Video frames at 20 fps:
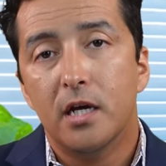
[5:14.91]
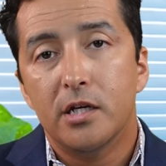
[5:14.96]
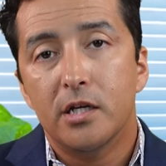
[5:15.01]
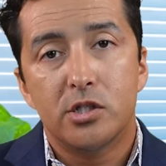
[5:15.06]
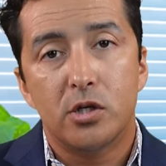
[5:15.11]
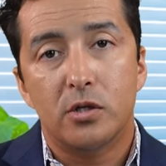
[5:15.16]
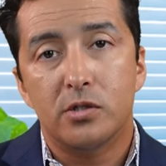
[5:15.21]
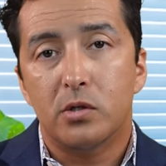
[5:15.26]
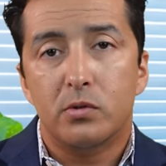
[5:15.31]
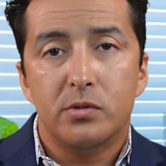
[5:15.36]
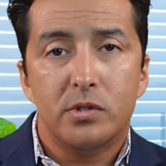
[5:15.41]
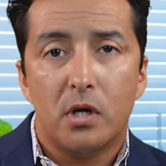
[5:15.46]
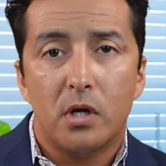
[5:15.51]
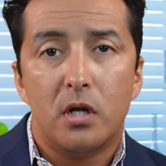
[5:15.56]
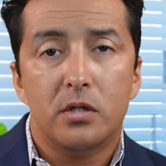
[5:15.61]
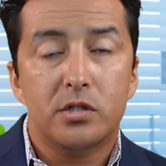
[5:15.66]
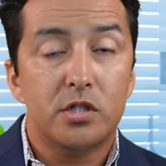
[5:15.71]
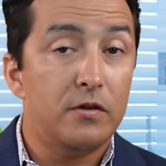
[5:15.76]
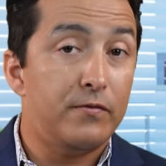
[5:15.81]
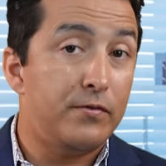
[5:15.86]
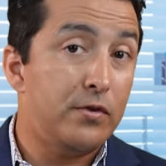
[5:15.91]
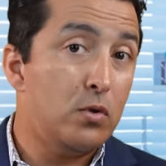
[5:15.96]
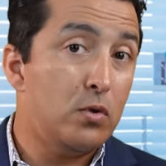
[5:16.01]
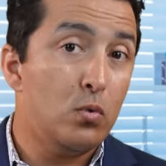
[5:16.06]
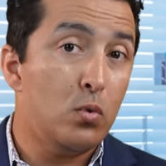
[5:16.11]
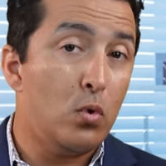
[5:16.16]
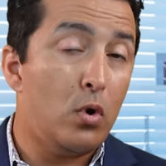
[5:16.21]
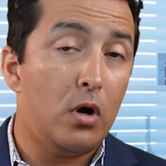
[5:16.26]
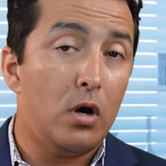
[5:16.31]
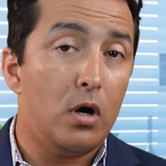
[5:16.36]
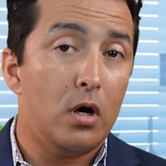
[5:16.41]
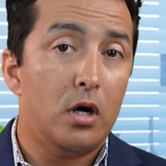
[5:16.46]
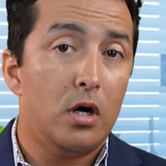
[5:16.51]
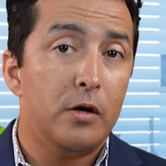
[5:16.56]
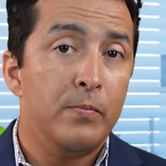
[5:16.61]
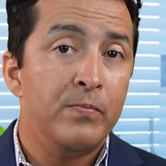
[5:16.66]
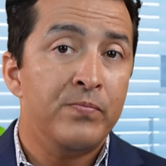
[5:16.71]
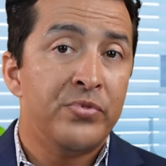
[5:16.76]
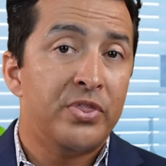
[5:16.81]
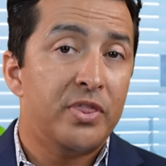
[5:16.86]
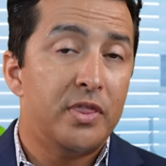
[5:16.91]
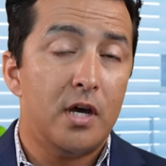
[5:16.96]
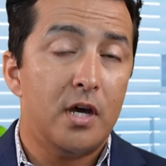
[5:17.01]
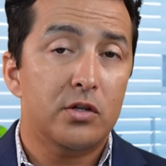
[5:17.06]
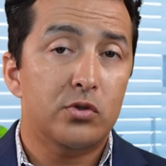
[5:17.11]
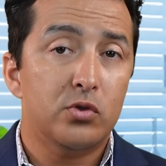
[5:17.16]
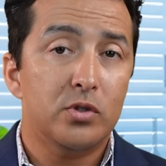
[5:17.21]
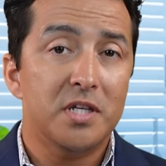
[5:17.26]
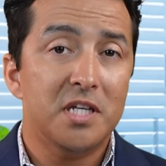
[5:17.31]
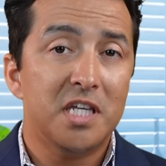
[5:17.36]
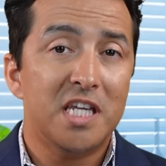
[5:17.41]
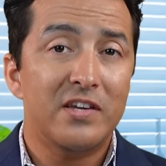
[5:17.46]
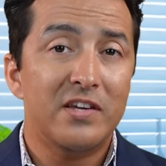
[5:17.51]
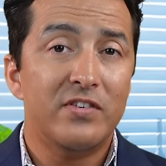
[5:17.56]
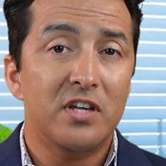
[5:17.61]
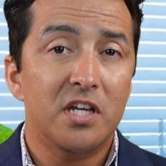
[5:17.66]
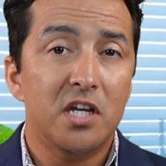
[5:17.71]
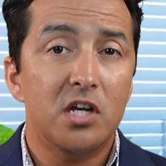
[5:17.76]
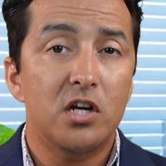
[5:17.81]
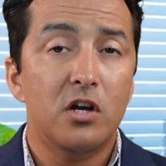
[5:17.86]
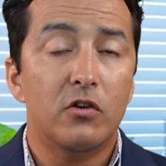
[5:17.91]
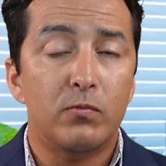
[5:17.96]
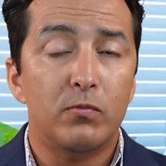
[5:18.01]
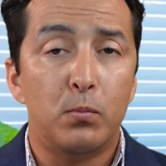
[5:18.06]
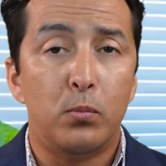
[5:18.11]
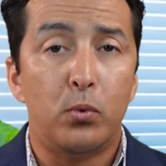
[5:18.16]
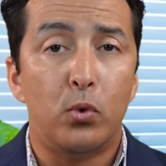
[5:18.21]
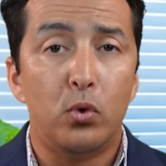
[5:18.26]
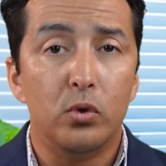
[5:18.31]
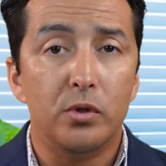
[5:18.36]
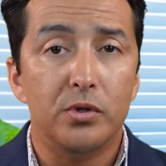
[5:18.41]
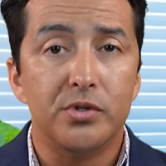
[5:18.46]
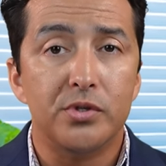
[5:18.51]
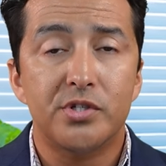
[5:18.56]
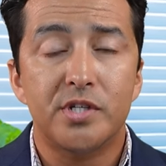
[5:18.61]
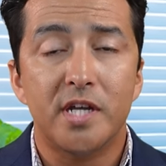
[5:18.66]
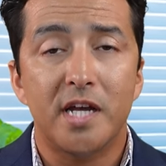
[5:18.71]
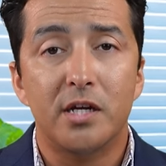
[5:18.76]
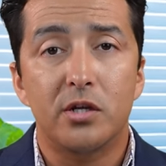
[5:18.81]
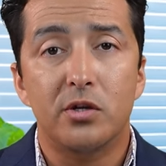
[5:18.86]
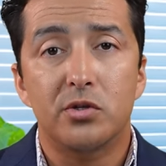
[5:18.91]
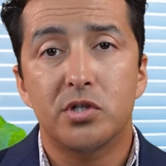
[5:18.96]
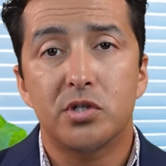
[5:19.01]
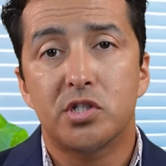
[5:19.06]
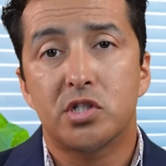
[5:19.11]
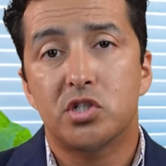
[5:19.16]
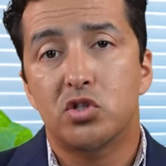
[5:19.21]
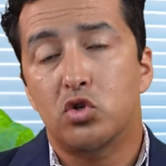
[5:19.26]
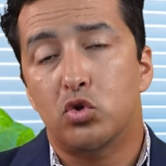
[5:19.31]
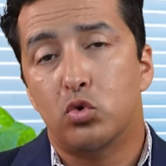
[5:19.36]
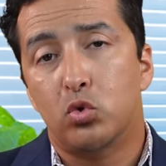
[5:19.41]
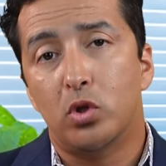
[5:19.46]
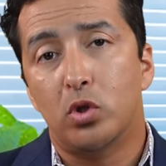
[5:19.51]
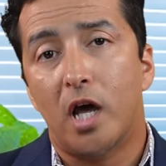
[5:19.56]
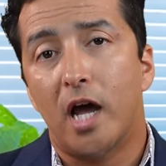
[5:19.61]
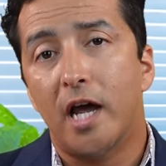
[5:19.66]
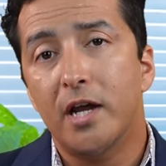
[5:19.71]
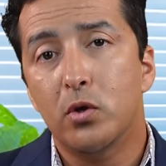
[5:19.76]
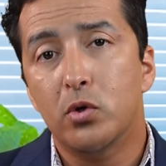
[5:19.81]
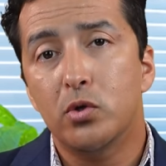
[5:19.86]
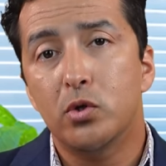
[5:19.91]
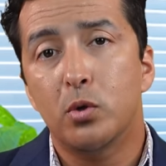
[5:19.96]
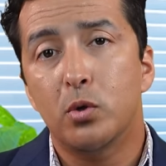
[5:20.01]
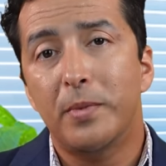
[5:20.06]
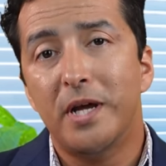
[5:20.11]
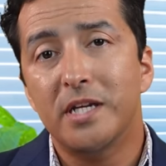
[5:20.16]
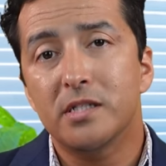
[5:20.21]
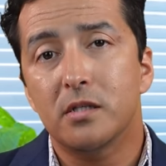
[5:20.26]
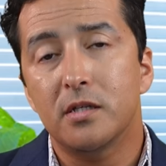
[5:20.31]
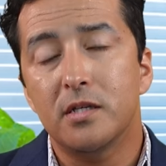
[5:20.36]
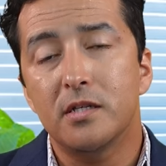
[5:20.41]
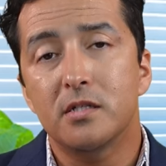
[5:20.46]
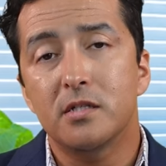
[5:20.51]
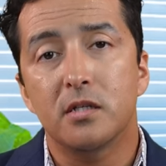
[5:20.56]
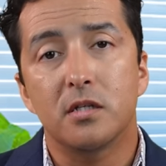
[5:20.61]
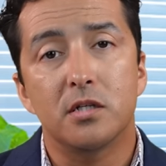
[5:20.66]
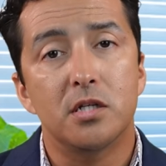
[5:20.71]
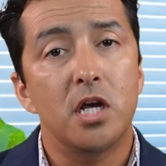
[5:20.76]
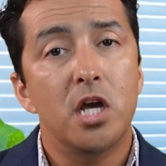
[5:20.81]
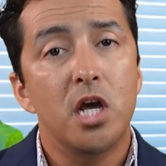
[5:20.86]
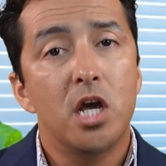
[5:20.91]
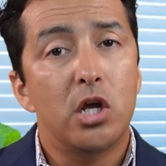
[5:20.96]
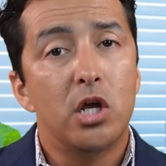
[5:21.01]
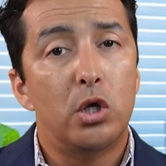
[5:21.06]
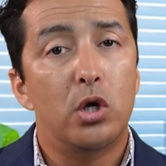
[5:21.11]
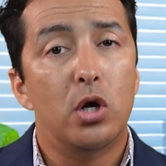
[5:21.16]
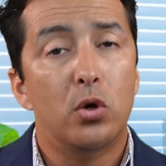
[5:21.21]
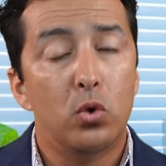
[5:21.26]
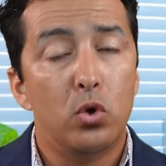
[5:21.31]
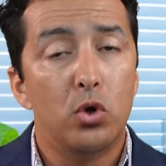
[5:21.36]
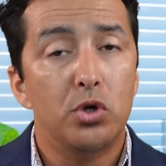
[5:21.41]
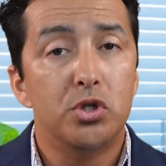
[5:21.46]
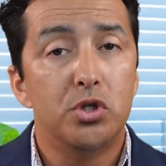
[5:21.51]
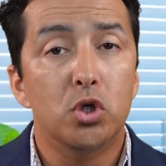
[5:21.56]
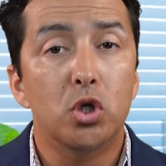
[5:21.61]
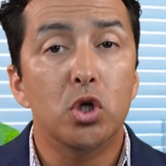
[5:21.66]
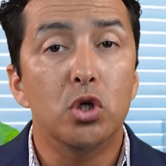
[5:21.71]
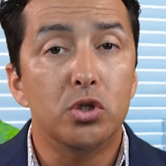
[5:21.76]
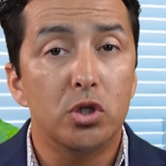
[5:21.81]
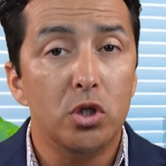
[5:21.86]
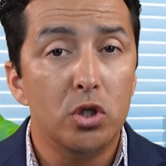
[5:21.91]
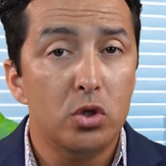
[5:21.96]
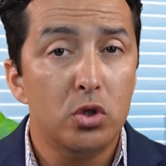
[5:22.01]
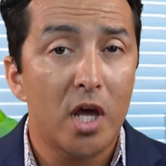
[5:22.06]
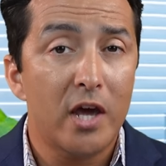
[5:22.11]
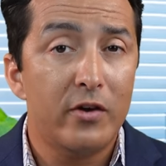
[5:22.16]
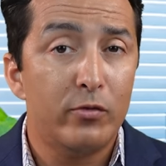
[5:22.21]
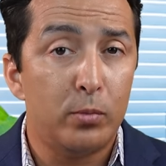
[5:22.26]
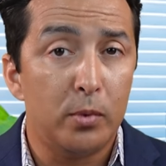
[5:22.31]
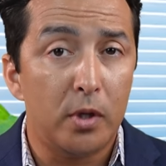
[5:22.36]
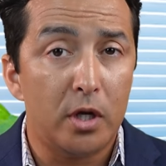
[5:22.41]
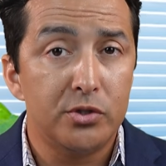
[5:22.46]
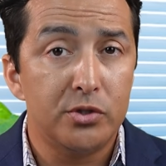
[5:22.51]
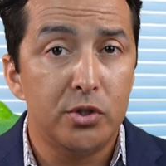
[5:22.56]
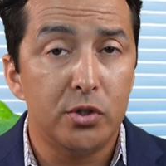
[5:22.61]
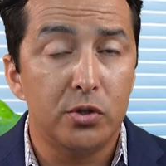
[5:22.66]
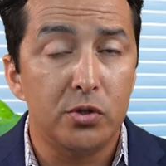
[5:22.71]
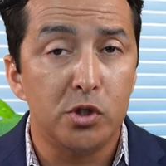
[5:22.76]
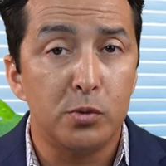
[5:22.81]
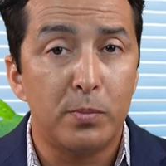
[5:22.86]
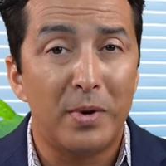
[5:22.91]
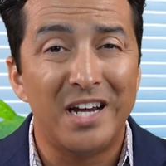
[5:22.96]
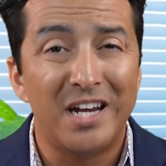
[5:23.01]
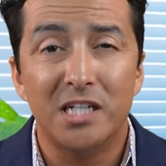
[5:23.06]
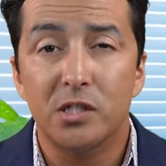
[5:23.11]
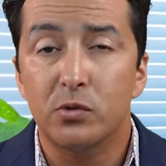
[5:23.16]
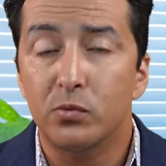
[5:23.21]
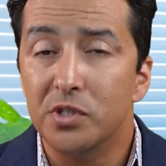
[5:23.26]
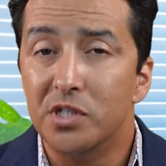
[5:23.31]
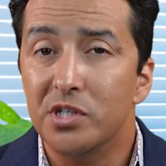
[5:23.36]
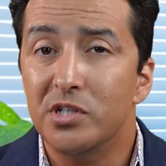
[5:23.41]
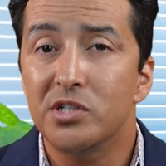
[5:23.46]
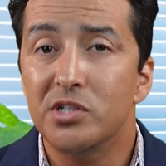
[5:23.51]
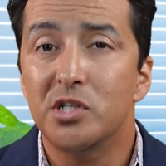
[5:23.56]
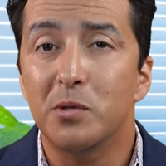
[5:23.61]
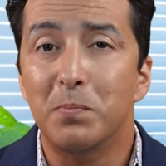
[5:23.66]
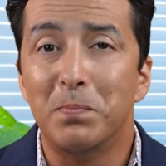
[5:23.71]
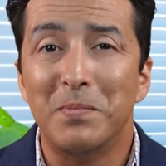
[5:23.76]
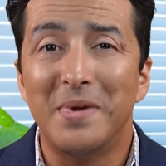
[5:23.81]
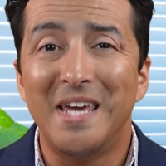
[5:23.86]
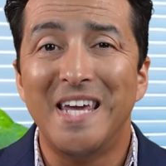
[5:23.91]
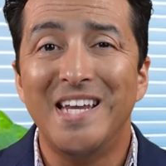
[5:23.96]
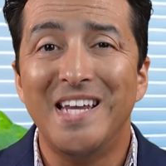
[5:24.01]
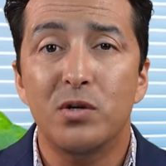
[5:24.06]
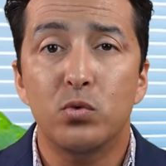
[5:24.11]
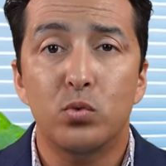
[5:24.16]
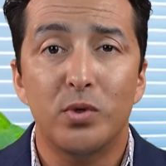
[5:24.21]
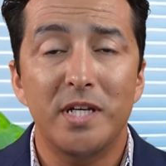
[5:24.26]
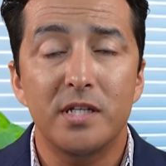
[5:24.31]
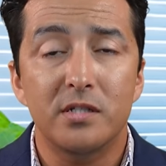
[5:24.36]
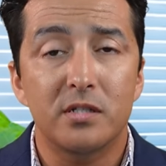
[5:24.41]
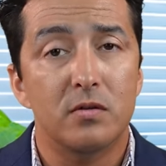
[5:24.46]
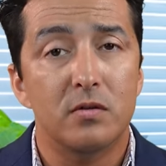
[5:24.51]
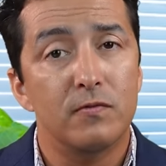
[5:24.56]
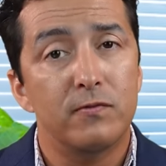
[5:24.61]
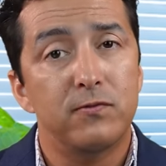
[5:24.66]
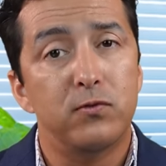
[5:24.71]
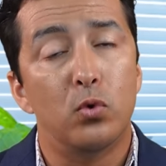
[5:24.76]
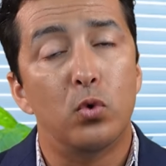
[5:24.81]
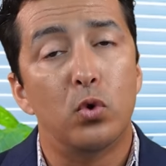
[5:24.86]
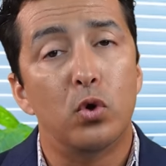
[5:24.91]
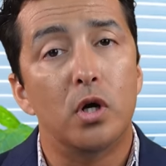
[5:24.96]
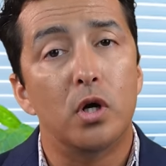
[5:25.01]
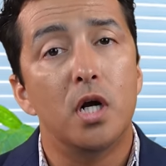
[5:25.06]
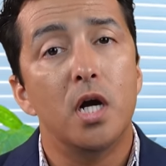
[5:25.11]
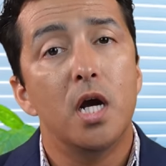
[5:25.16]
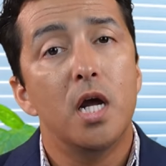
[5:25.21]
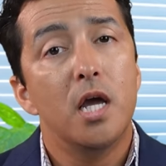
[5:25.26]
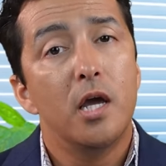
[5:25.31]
So as a result, if you are not really giving enough bolus and you're just relying on your basal insulin, you are going to continue to have blood sugar spikes, which is the main reason for